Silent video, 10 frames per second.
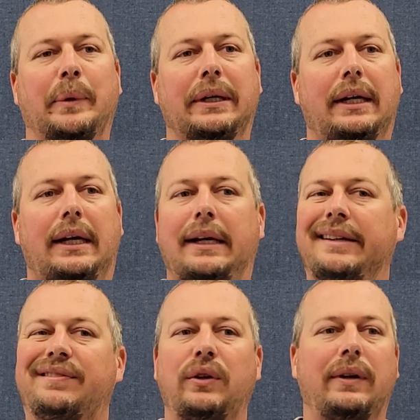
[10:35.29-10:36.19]
But
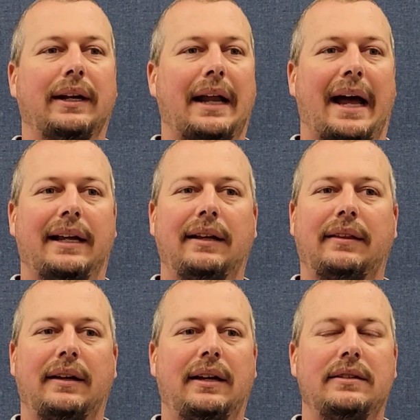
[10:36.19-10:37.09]
a few knick-knacky
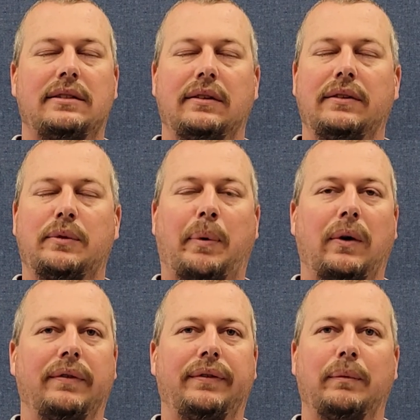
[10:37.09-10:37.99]
things that are just
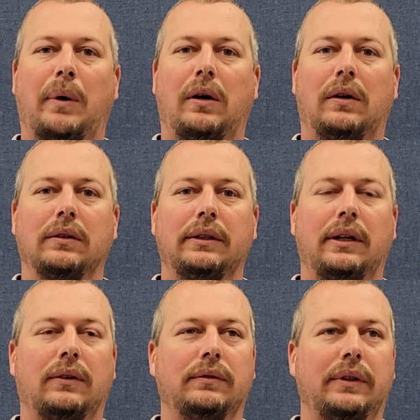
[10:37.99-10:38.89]
part of football.
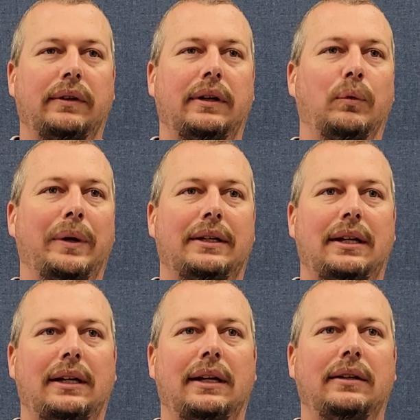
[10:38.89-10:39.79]
You're into week
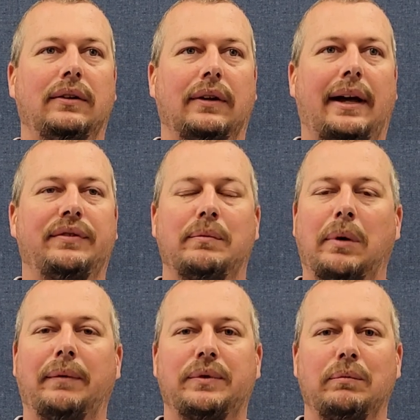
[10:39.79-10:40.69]
10, you're going to have some
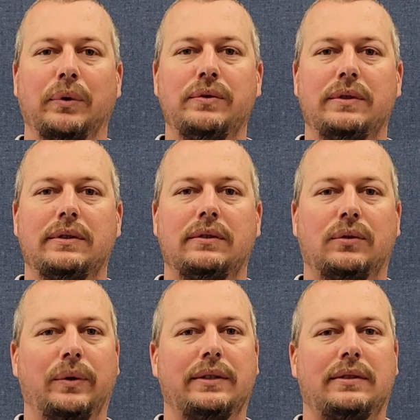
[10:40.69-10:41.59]
bumps and bruises and
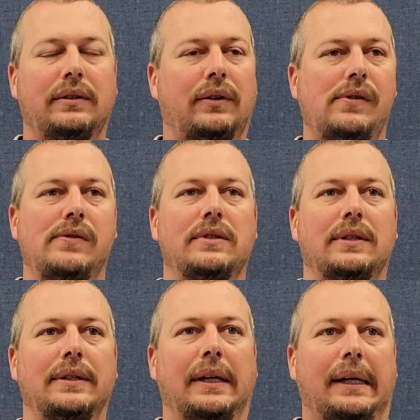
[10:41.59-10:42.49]
twists and turns.
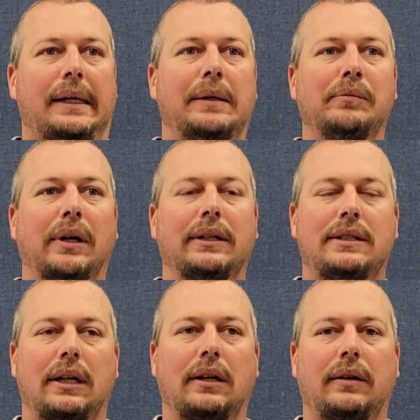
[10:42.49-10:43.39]
But
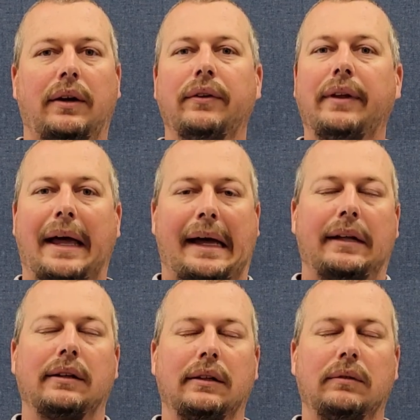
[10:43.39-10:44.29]
other than
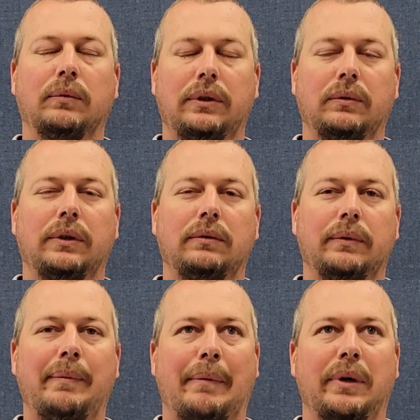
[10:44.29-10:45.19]
that, then
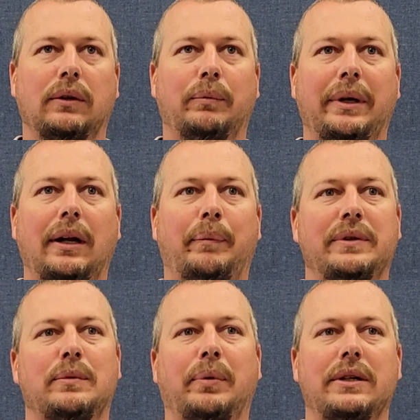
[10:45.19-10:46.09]
we might be a little beat up in
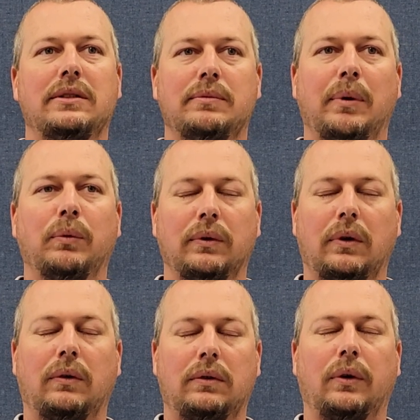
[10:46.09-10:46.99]
some places, but we were
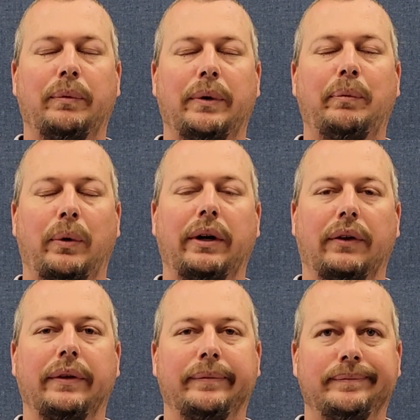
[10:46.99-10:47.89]
ultimately pretty
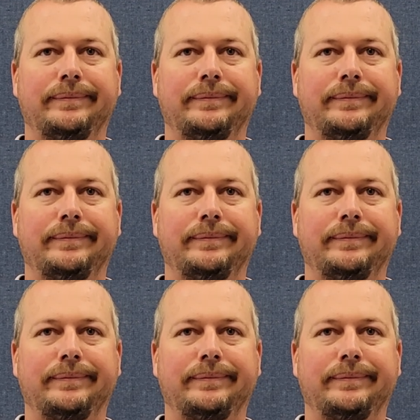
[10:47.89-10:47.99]
healthy.